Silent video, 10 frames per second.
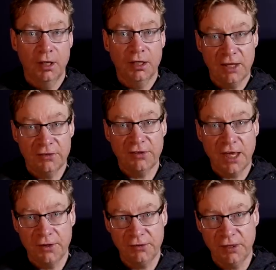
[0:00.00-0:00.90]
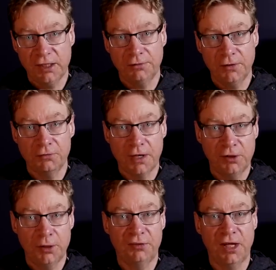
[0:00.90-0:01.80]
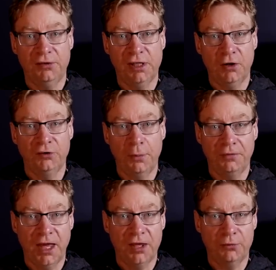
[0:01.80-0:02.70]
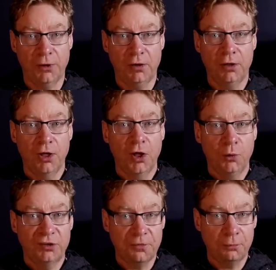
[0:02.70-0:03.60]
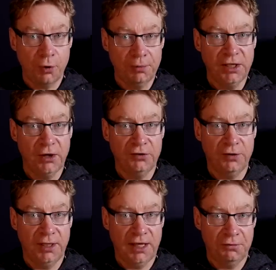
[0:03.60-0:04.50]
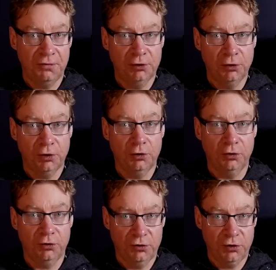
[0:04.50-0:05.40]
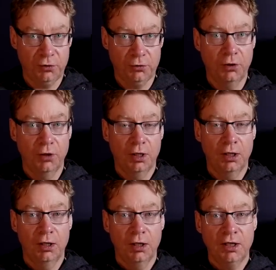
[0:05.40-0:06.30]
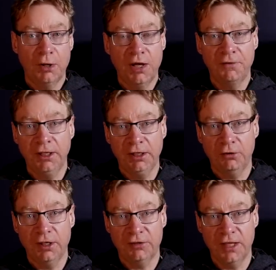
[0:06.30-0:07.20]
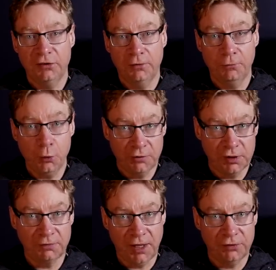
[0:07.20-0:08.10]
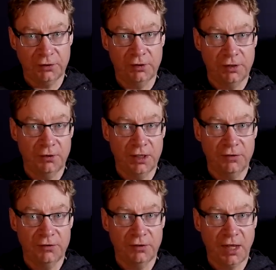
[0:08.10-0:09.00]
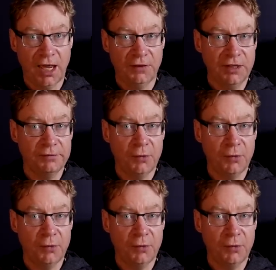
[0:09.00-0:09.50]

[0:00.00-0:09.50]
Yes, there's FSD deferred revenue potentially on top of that as well, which is probably going to make everything look good too. Now, if I increase this to 450,000 deliveries at these